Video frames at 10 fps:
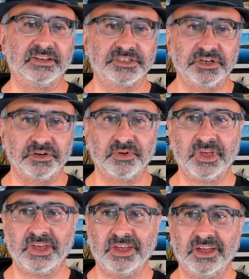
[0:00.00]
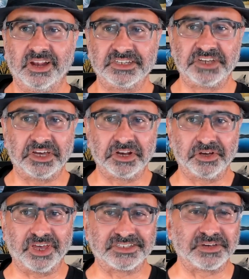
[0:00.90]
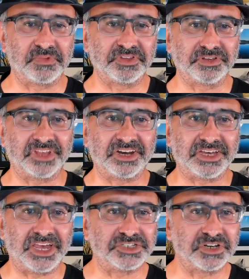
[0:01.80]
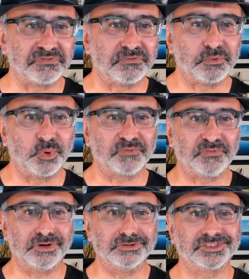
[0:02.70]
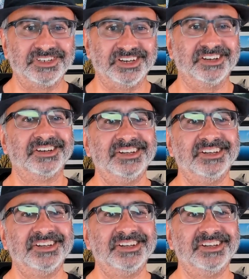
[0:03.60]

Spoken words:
So let's take a look at some of the authentication workflows here.